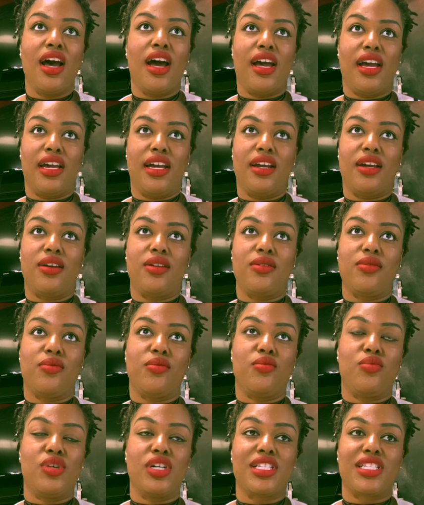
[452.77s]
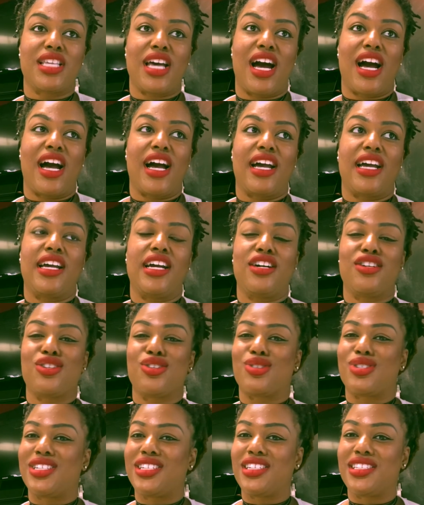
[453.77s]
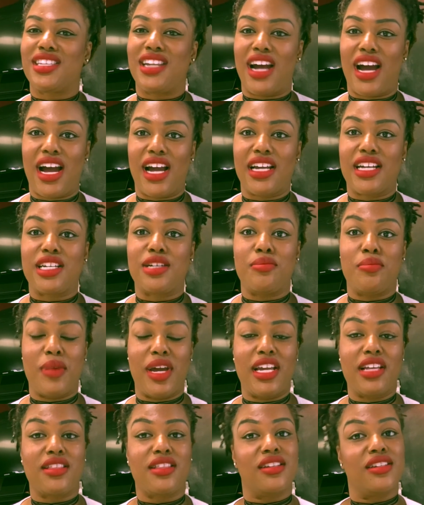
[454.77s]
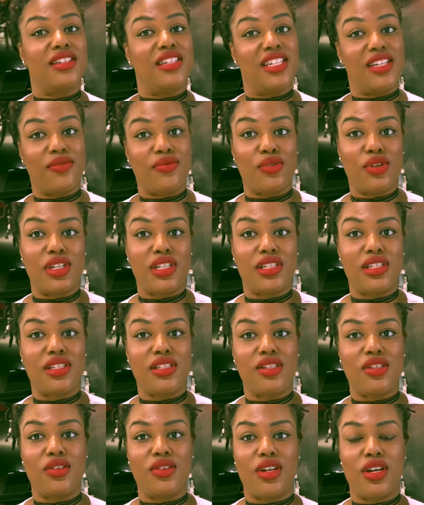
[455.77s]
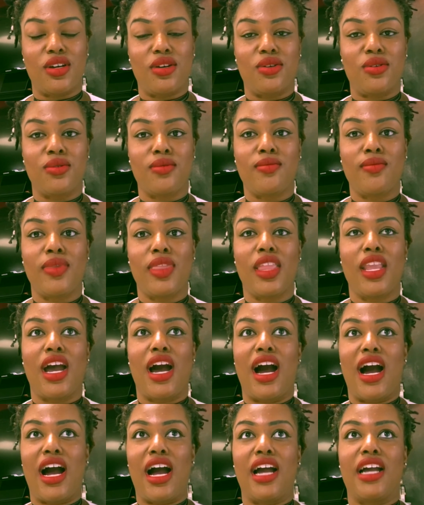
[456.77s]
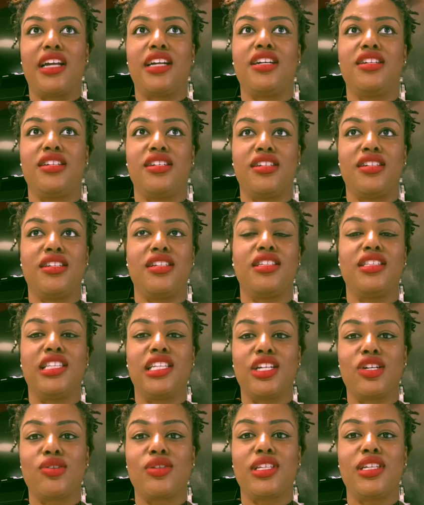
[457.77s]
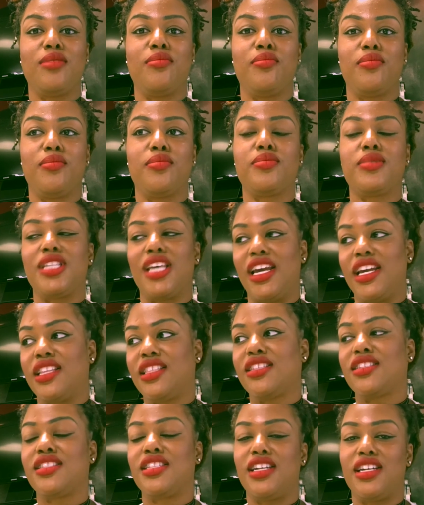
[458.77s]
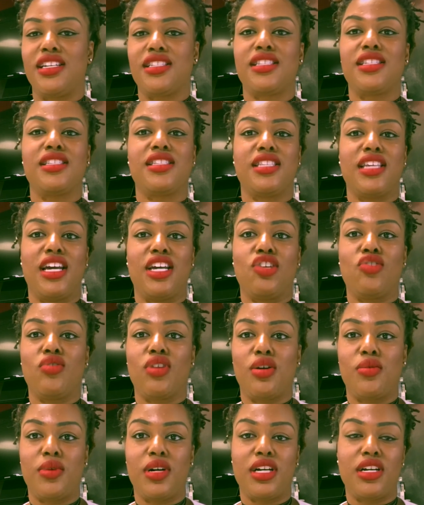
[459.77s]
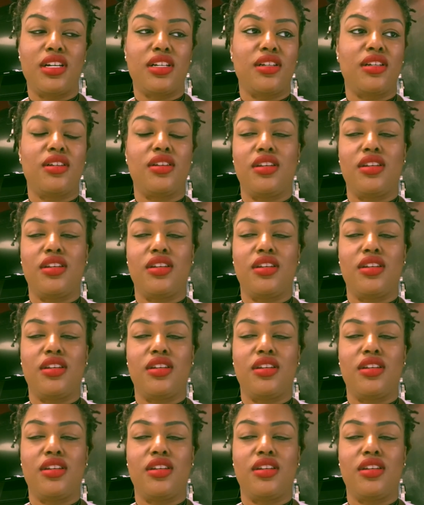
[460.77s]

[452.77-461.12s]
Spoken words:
And once I understood that I could make the difference, you know, I could literally take the stance and say, you know what?